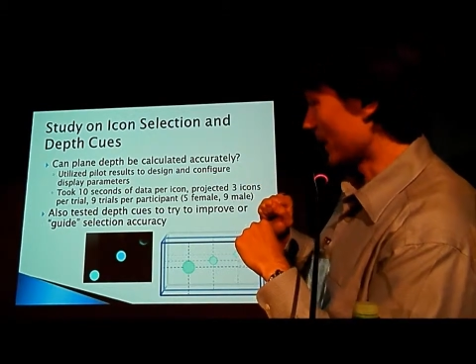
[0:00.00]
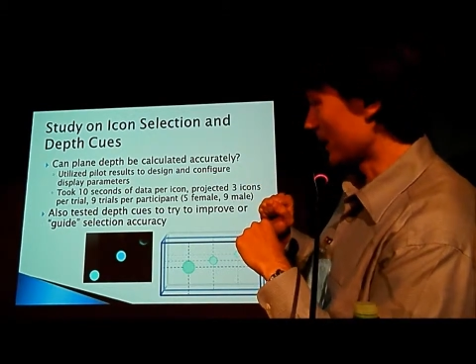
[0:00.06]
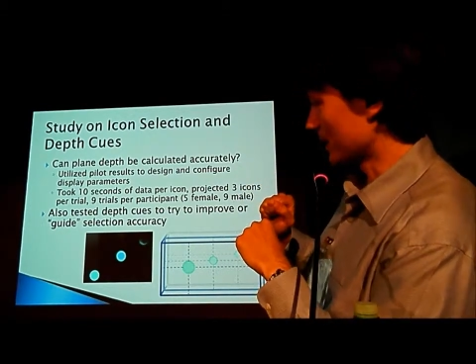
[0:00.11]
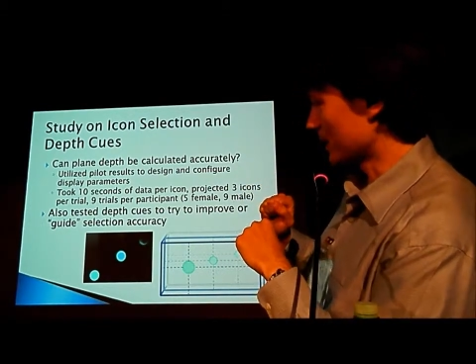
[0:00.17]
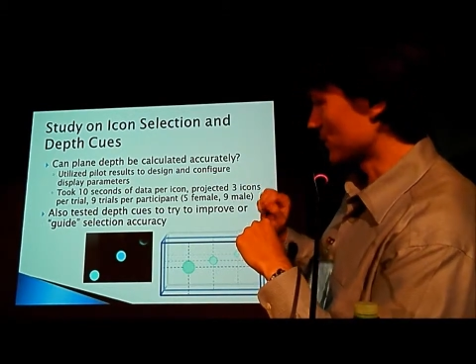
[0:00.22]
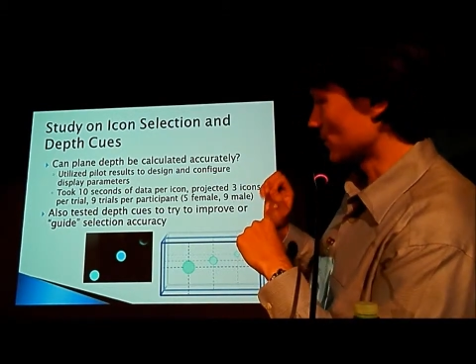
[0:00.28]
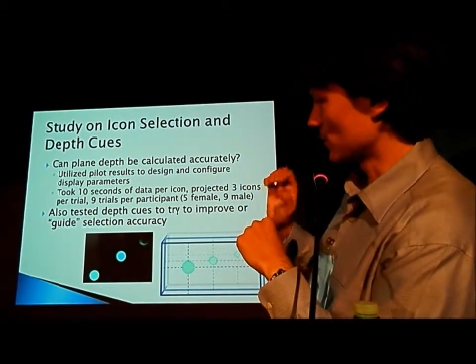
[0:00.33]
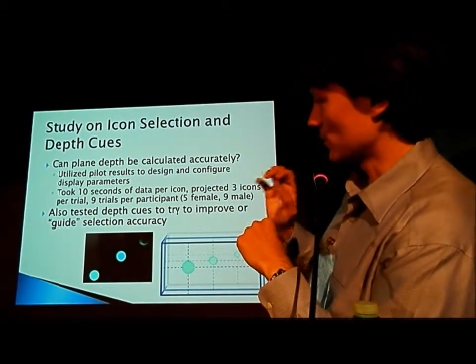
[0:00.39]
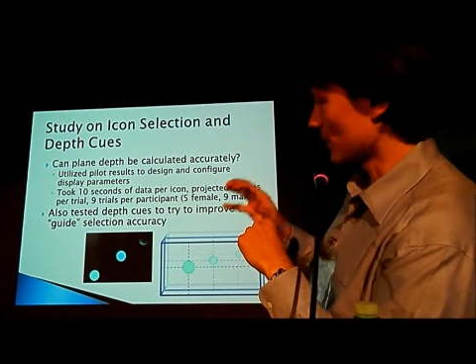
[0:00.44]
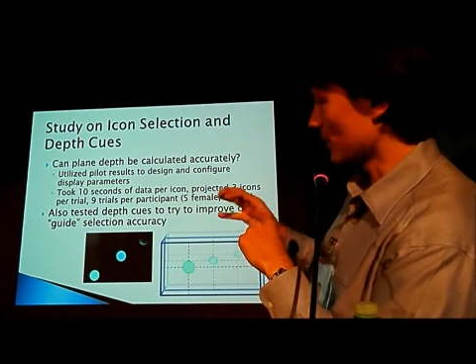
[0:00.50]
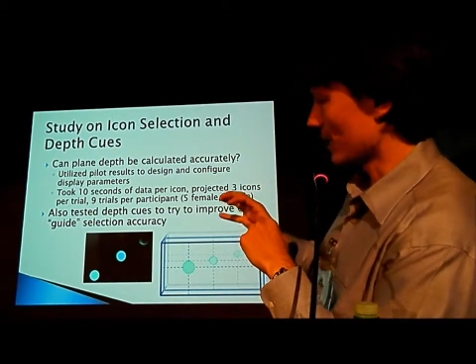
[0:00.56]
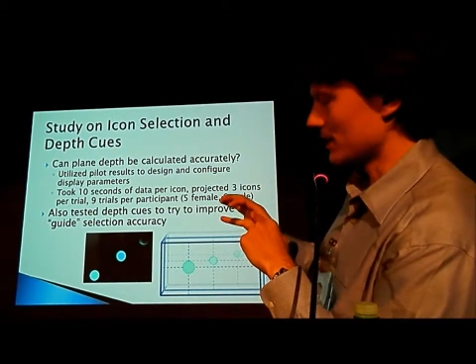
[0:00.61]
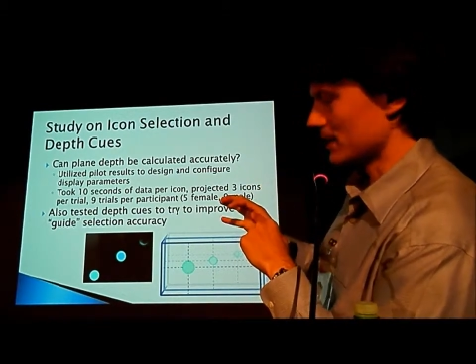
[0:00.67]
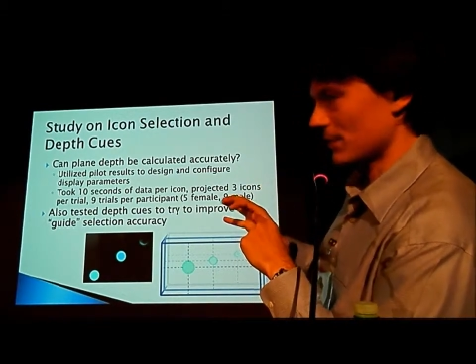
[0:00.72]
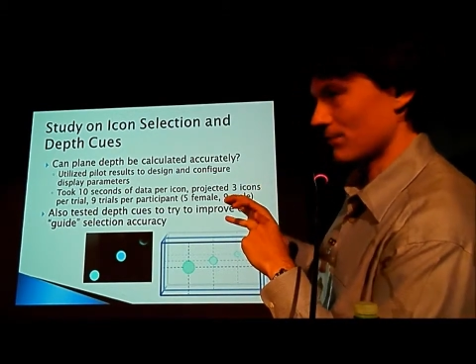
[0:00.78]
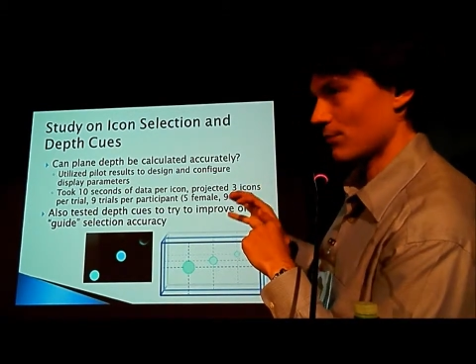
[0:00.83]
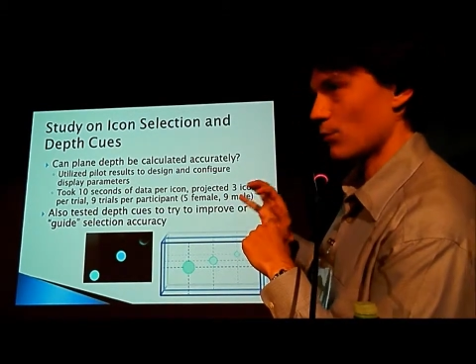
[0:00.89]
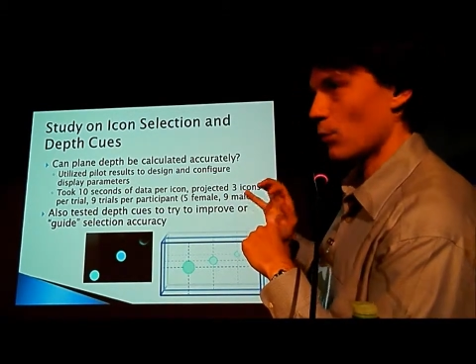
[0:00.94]
it gives you some
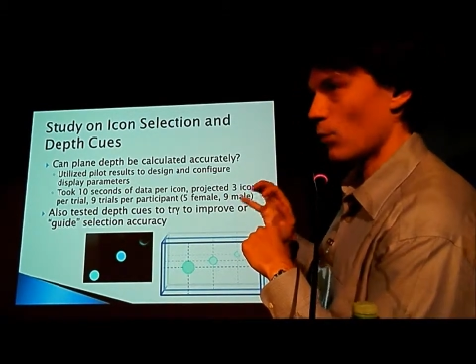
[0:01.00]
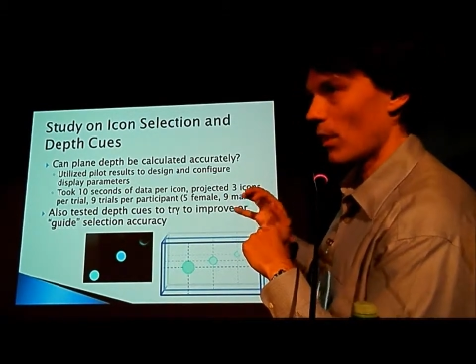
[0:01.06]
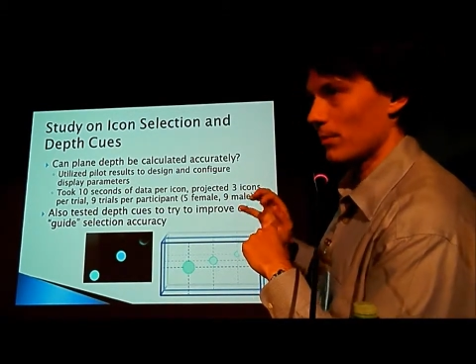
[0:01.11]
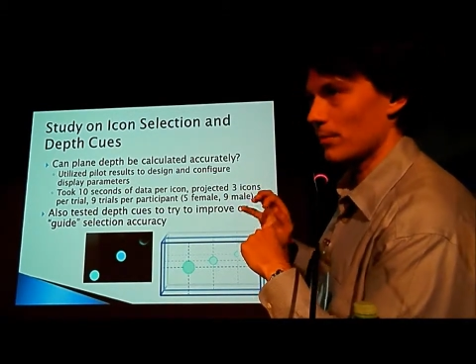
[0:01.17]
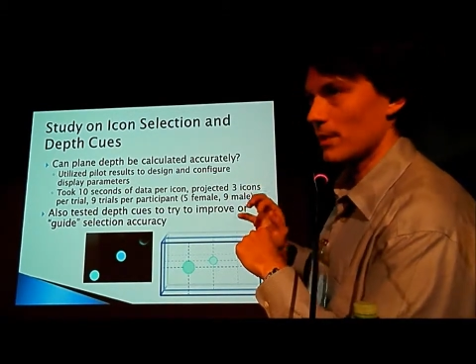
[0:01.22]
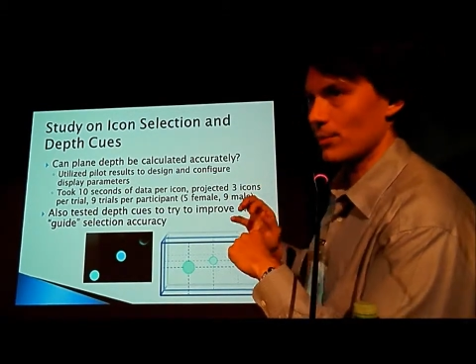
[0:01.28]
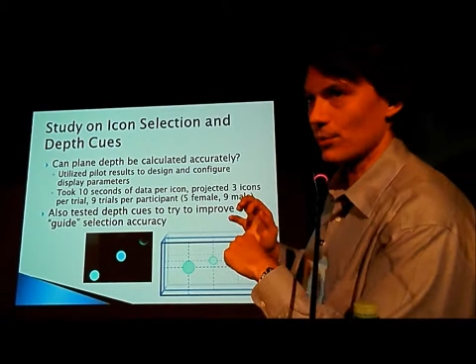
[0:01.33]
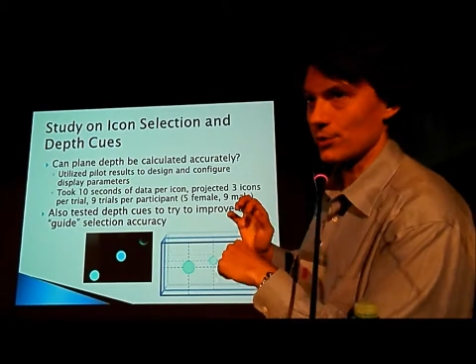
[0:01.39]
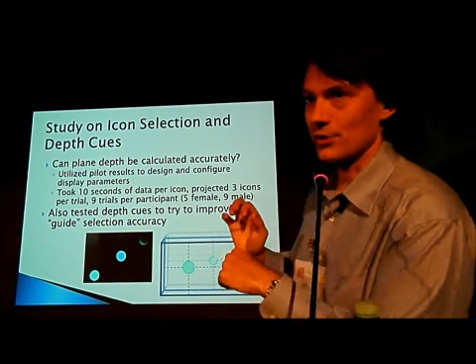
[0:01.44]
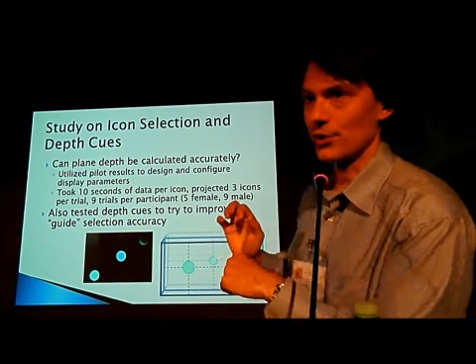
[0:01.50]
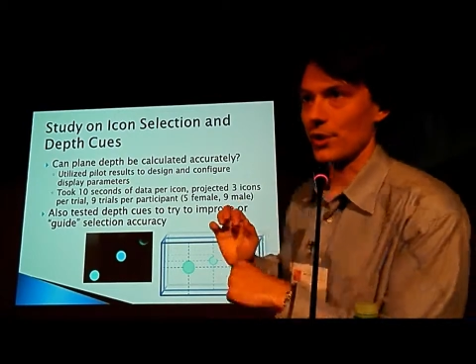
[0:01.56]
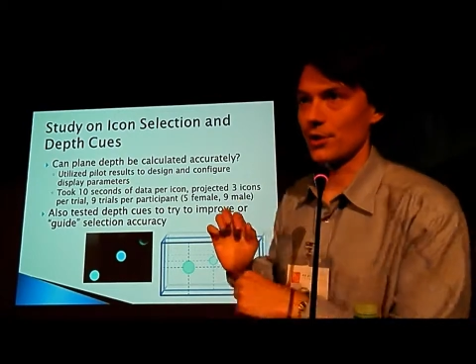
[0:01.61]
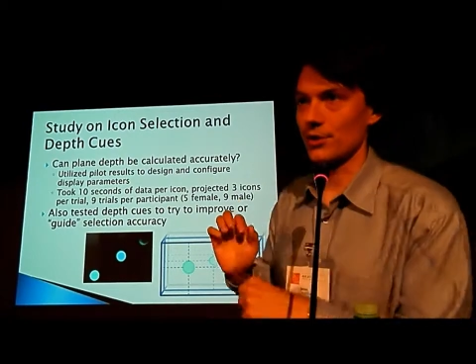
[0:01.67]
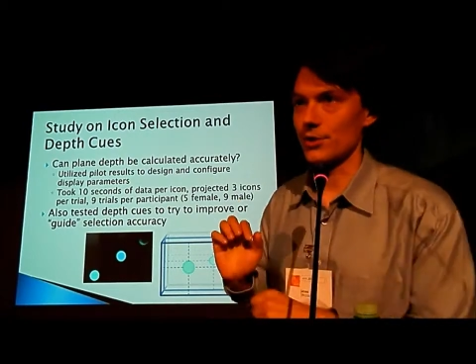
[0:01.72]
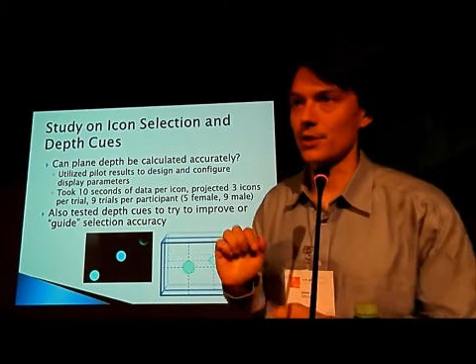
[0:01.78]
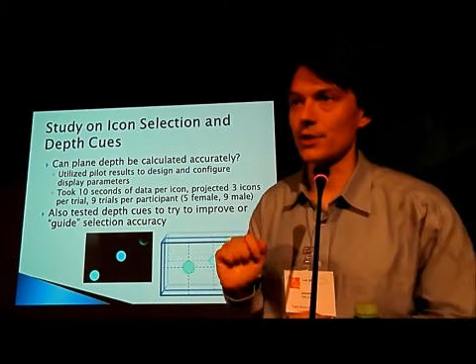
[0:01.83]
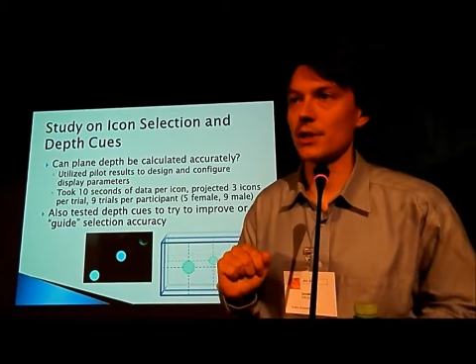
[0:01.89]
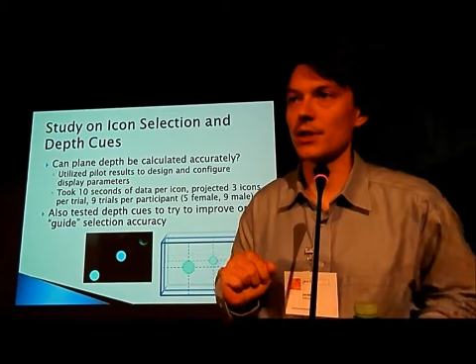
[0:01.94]
idea of what people
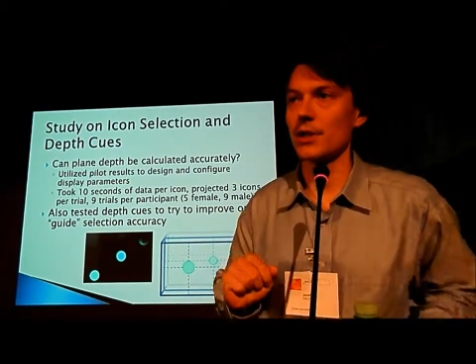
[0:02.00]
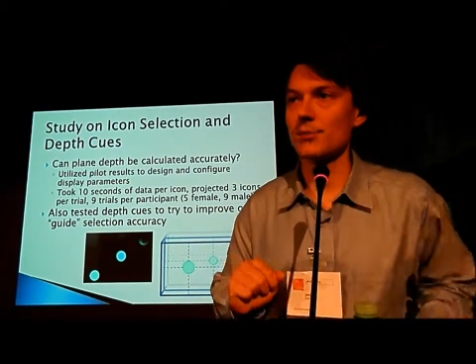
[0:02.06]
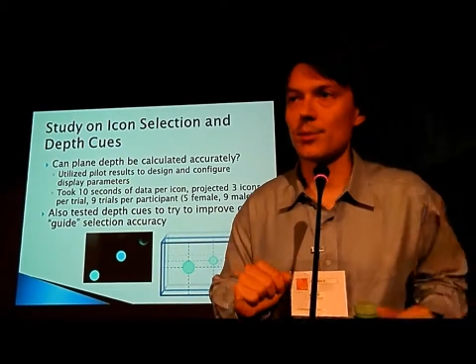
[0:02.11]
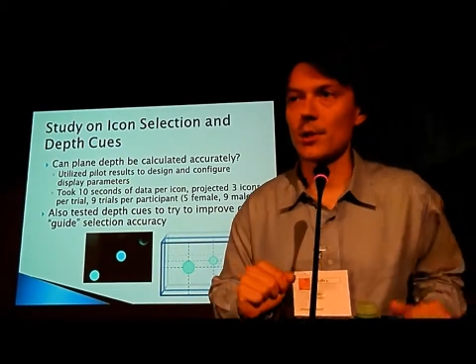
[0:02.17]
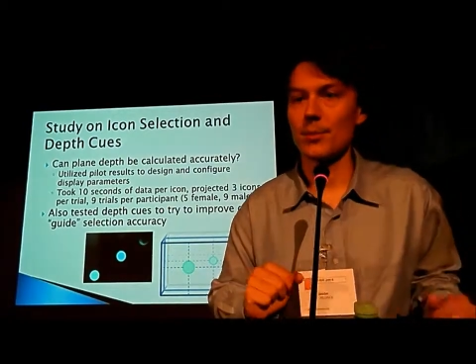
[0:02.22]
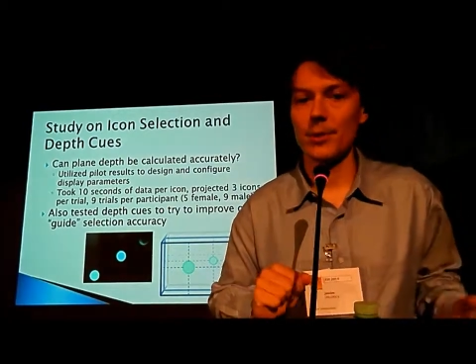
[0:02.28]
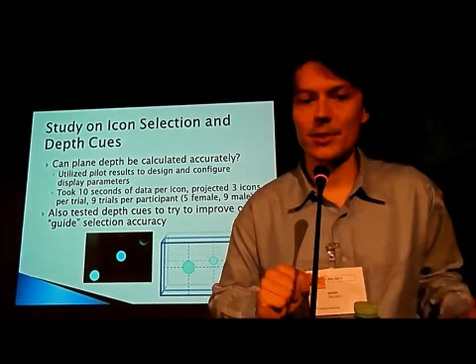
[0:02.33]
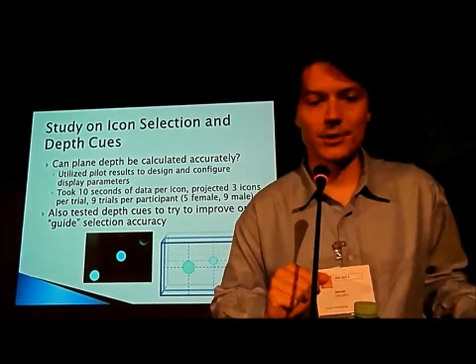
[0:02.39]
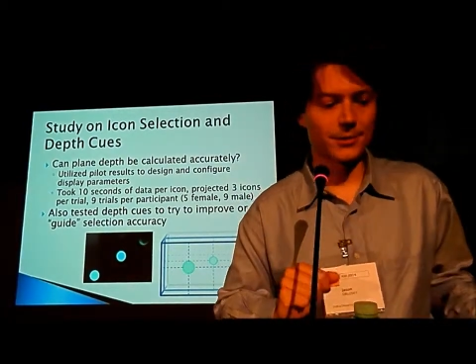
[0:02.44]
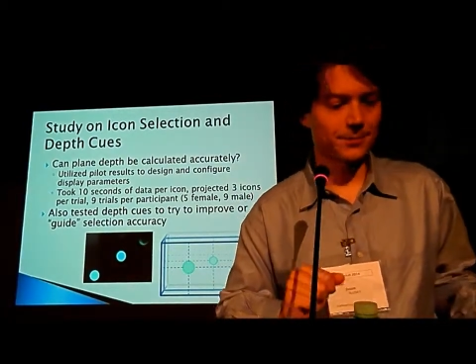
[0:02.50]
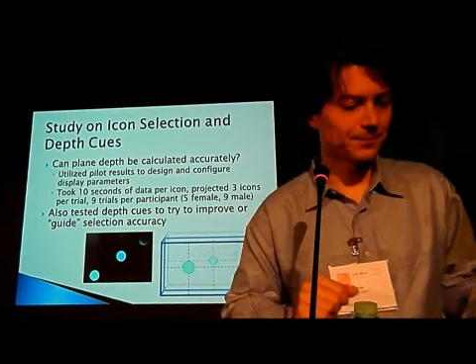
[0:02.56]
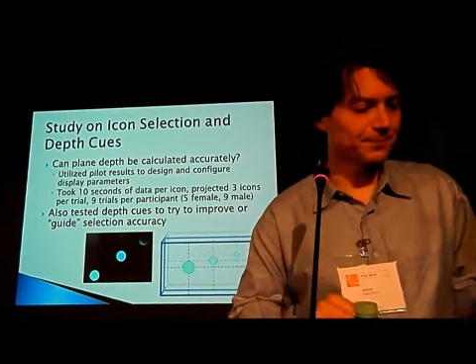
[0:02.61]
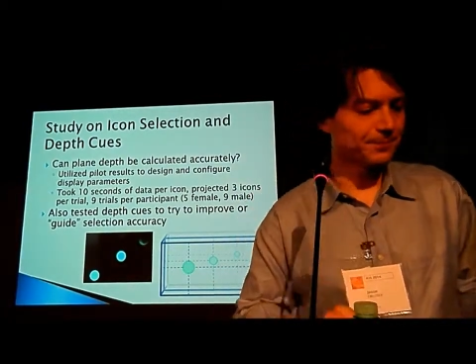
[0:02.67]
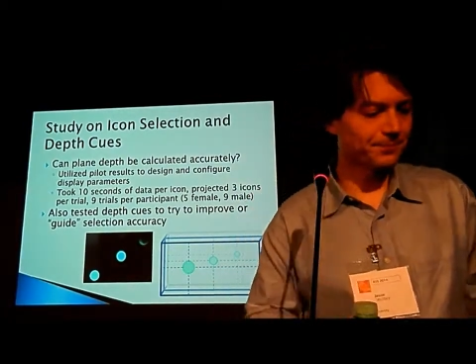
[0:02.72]
saw during the experiment.